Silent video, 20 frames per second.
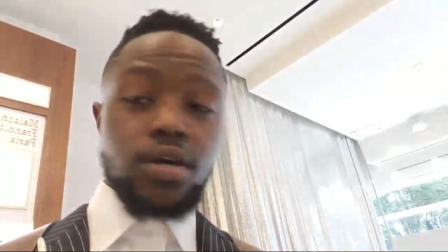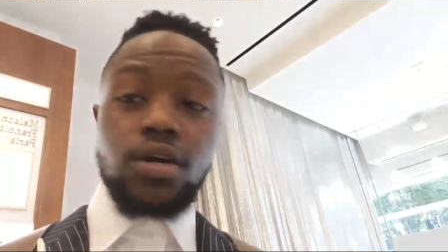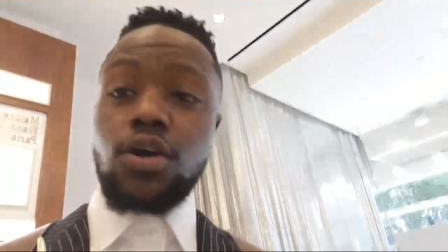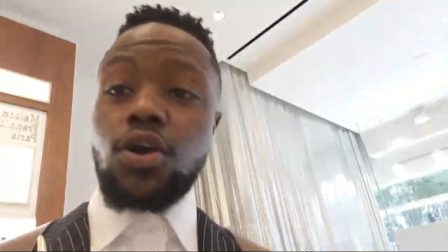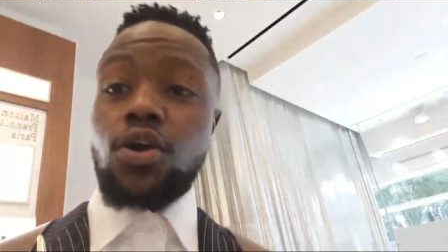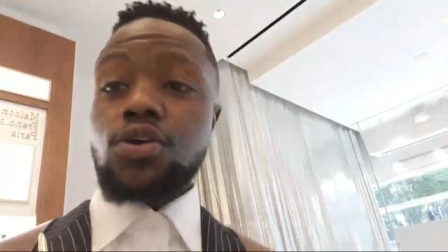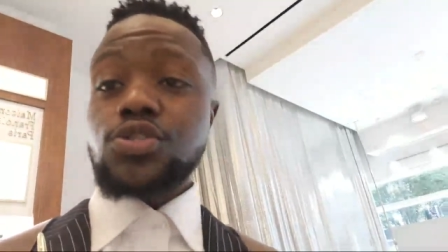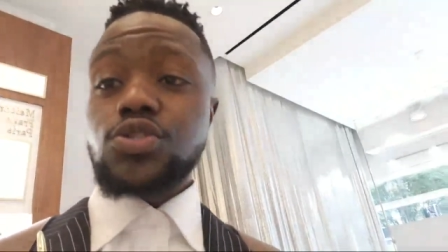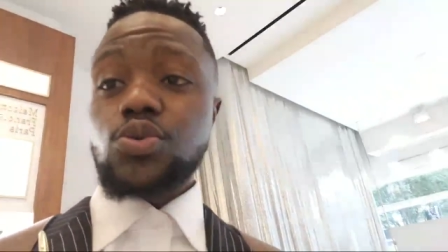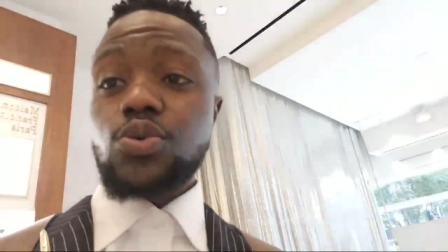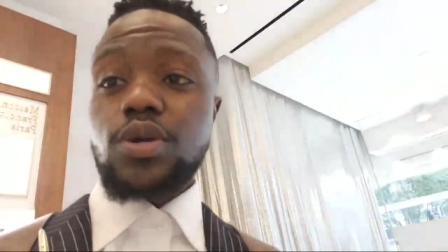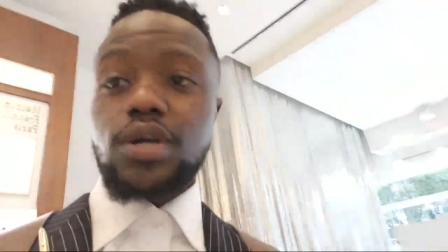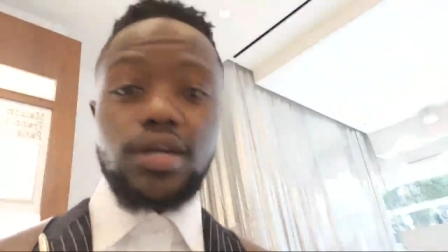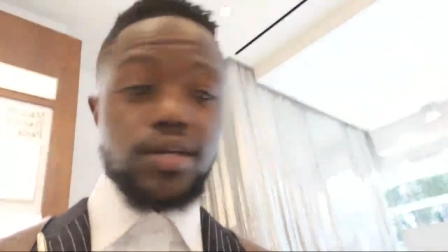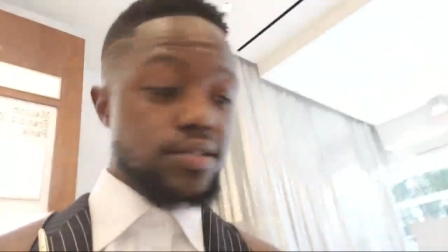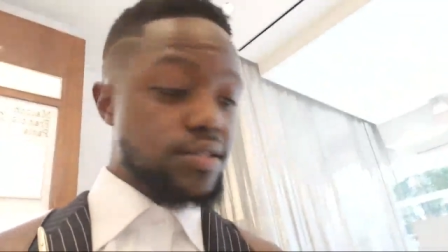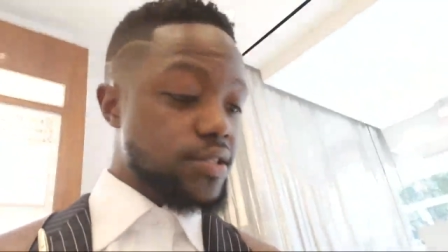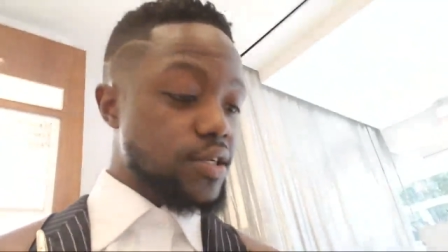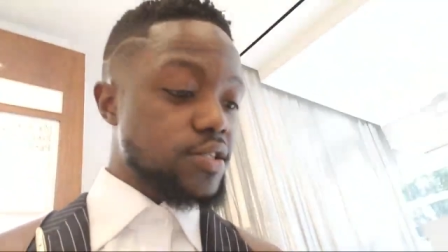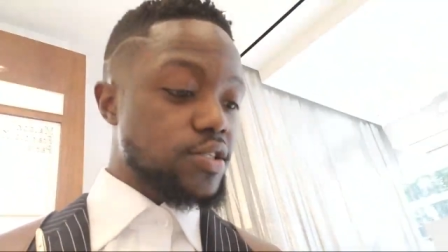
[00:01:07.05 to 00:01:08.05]
Also got a
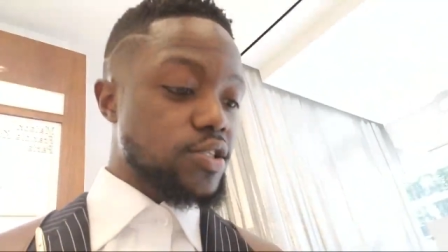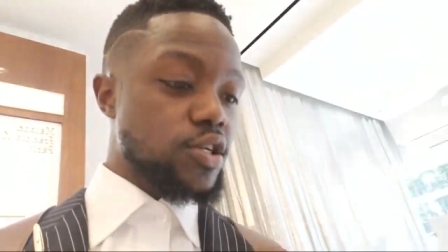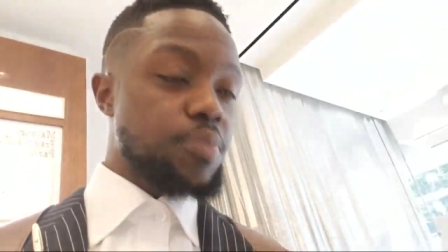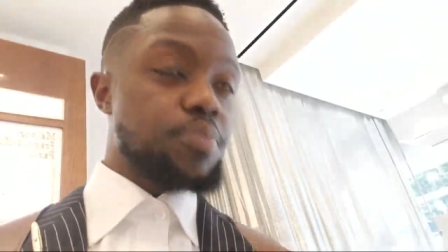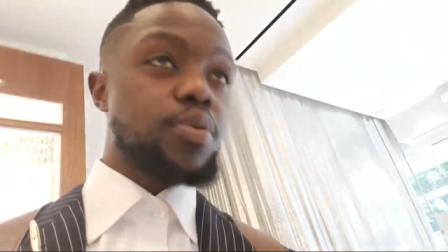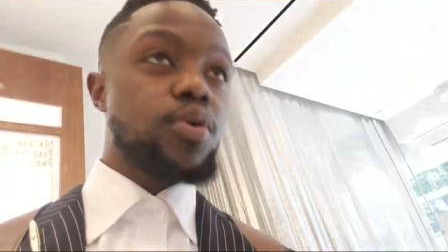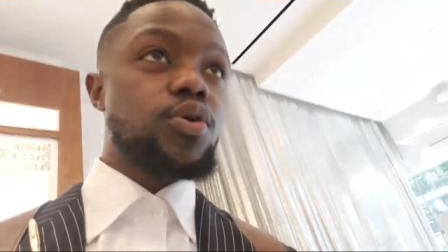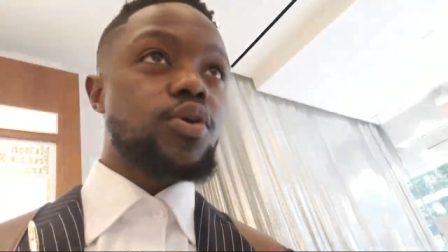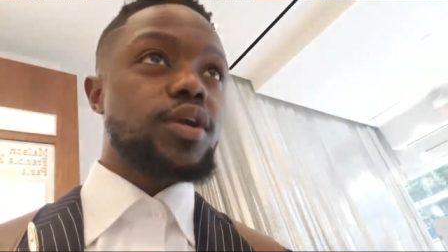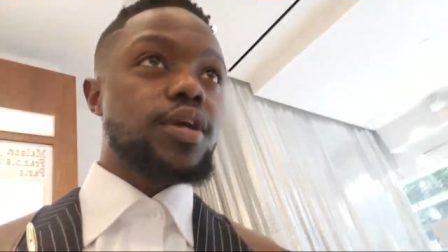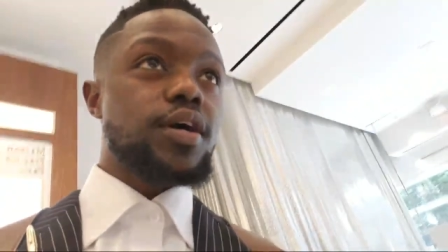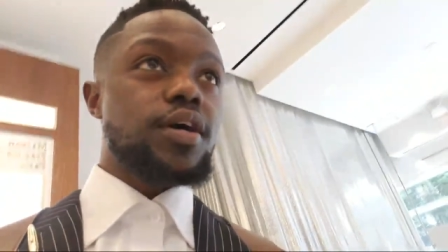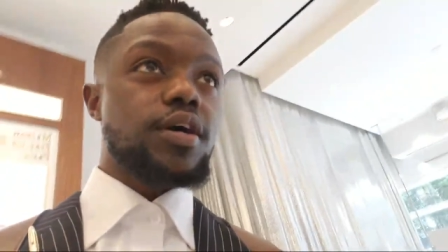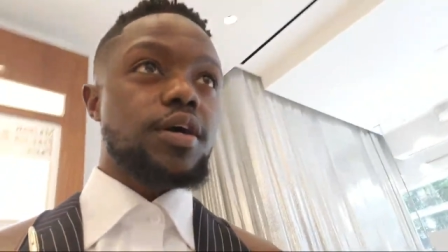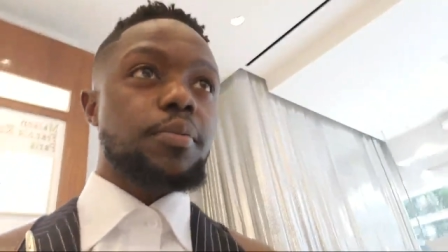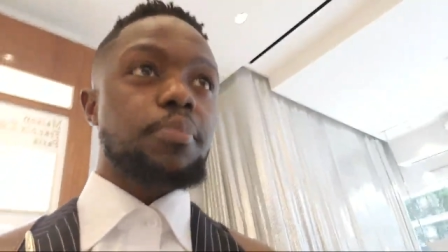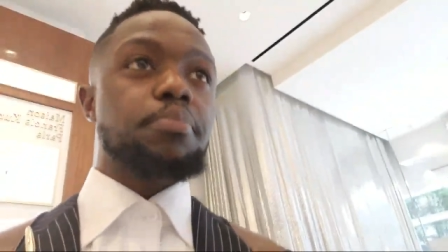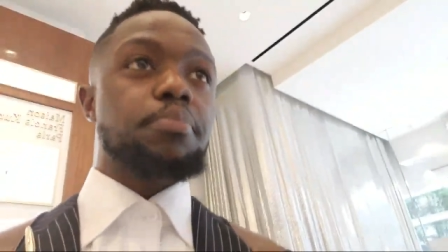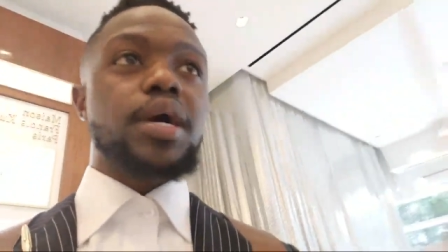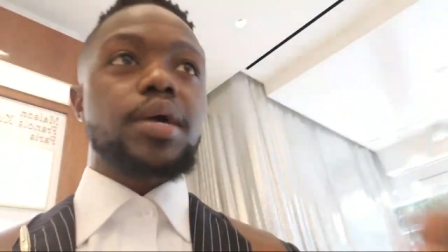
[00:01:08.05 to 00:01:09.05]
touch up on
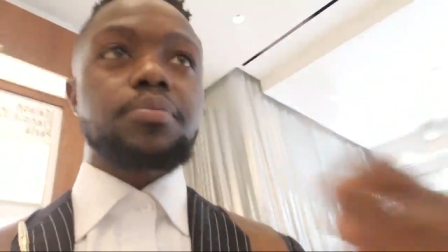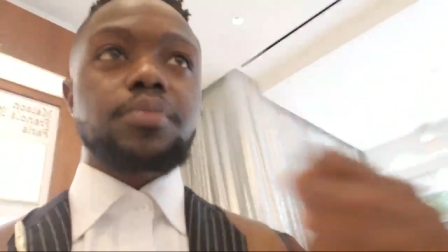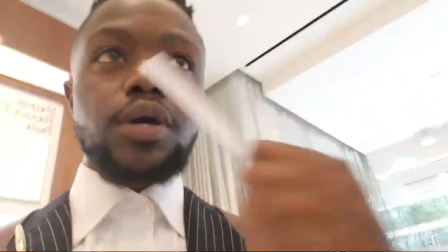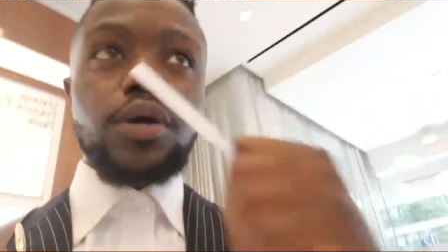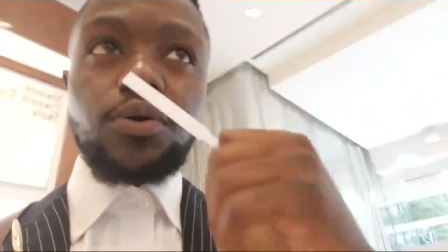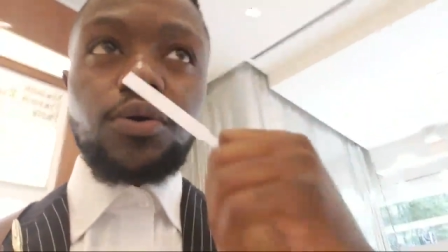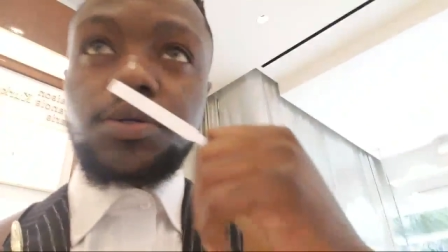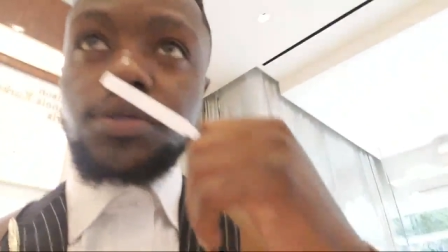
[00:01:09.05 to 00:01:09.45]
uh, Memo.